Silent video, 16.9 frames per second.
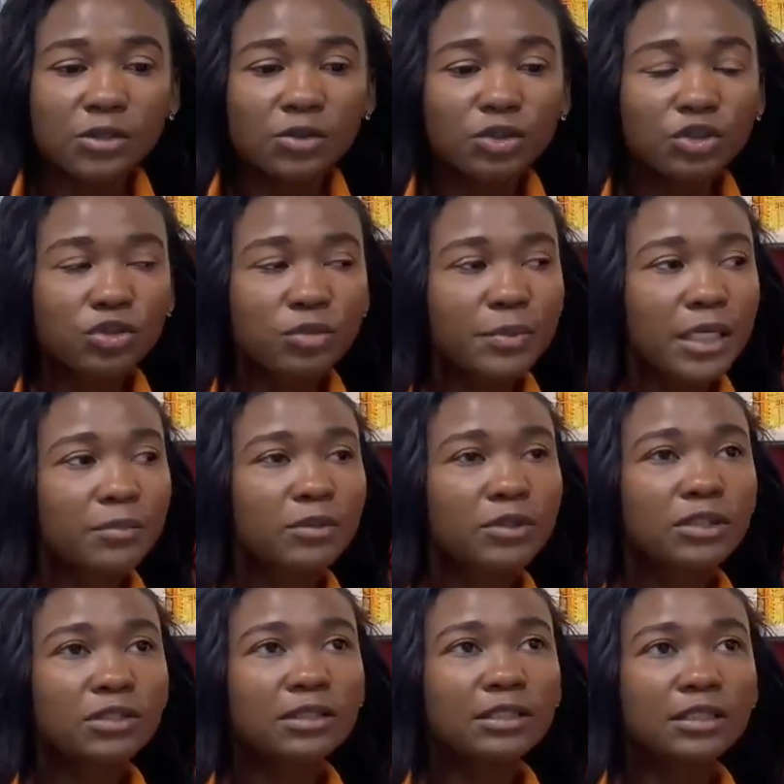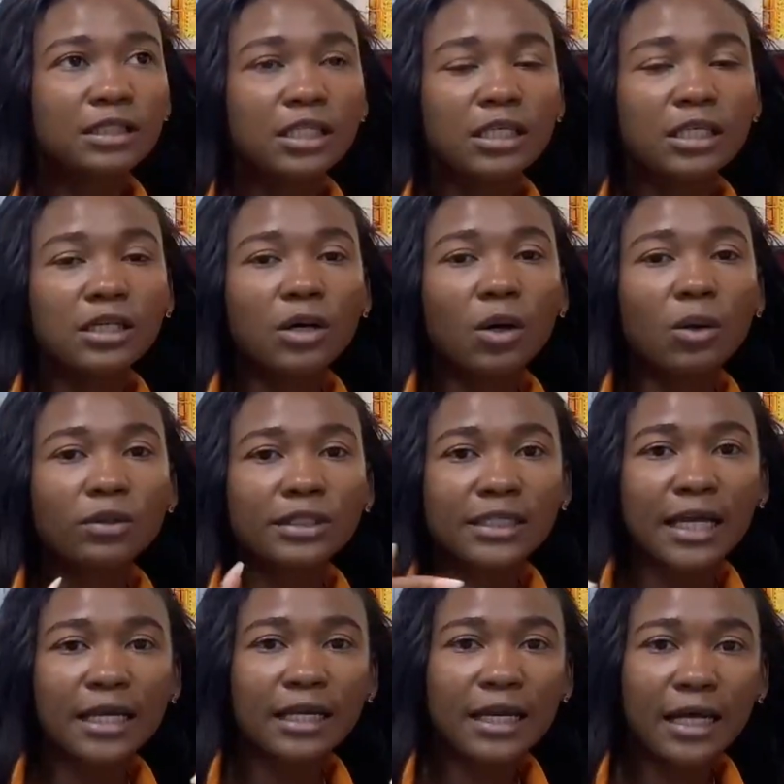you should be able to see
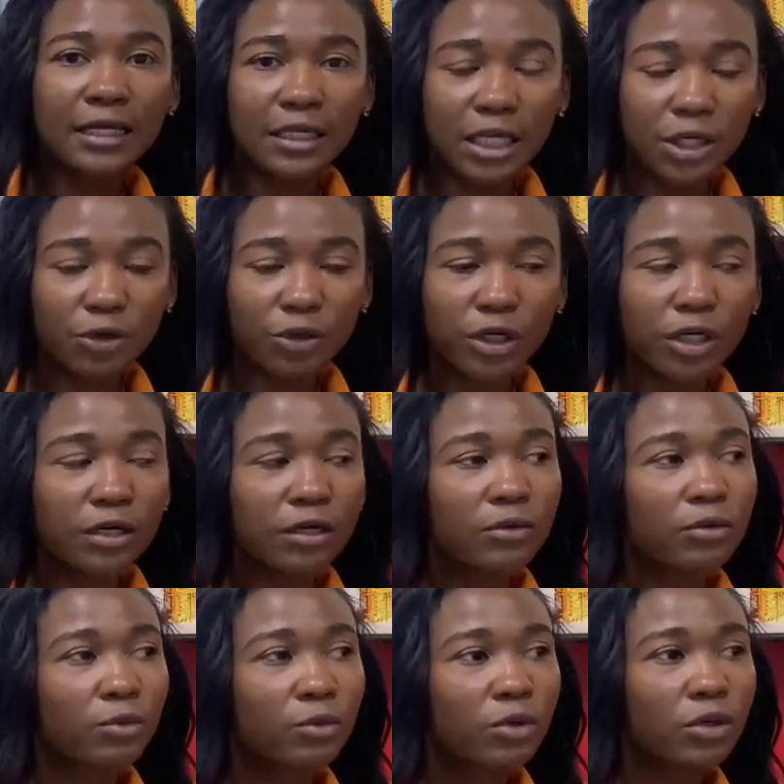outside of that area.